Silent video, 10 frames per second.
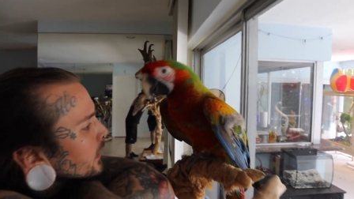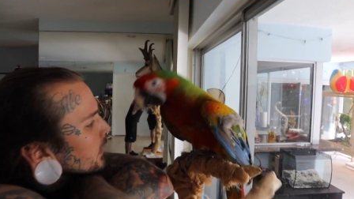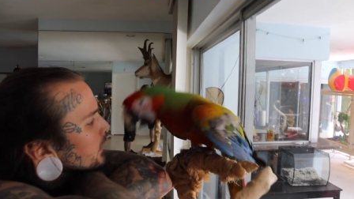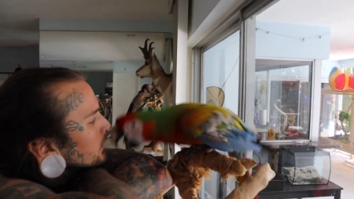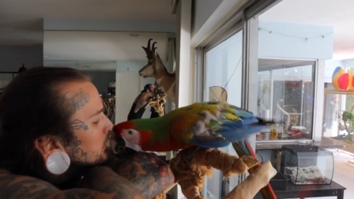
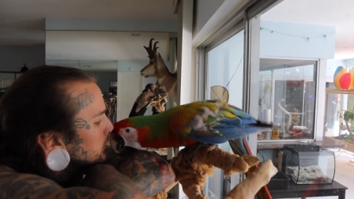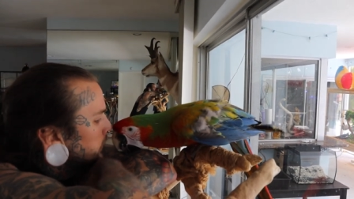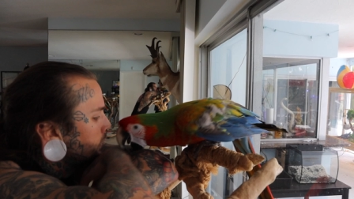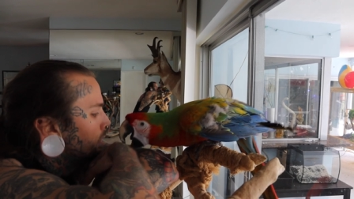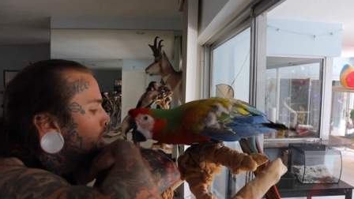girl?
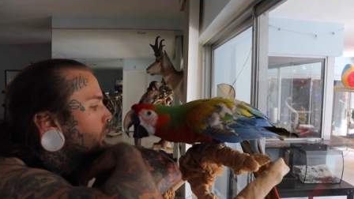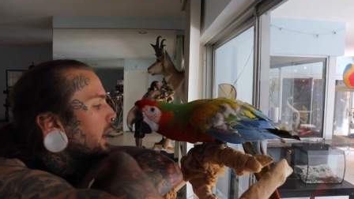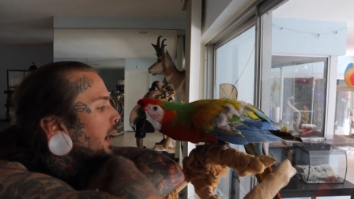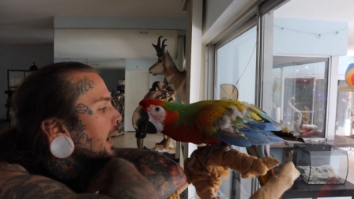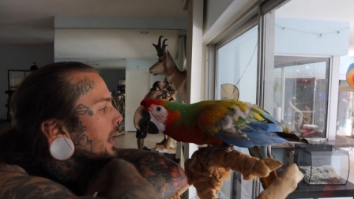
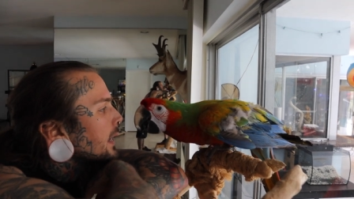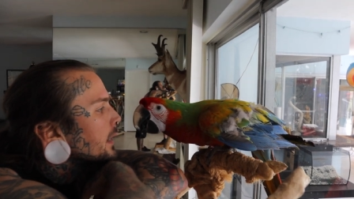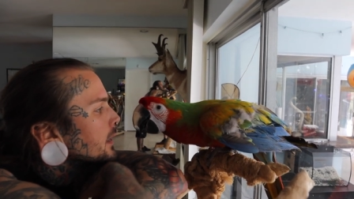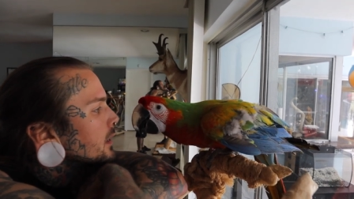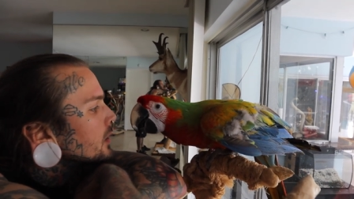Why?
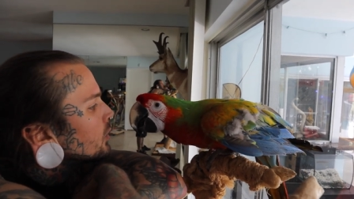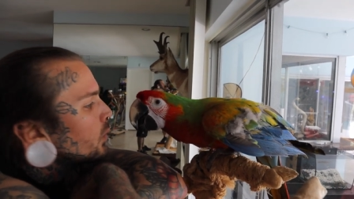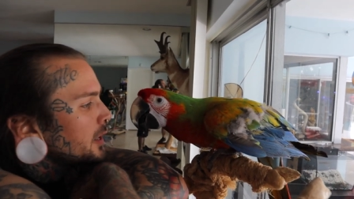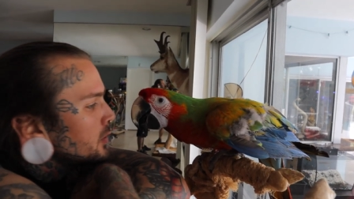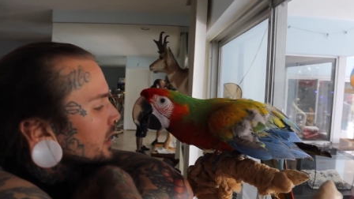
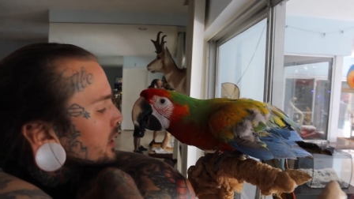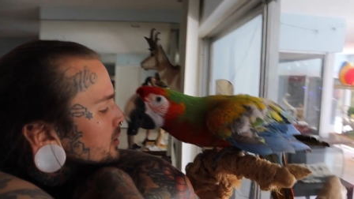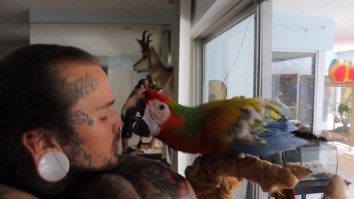Why you gotta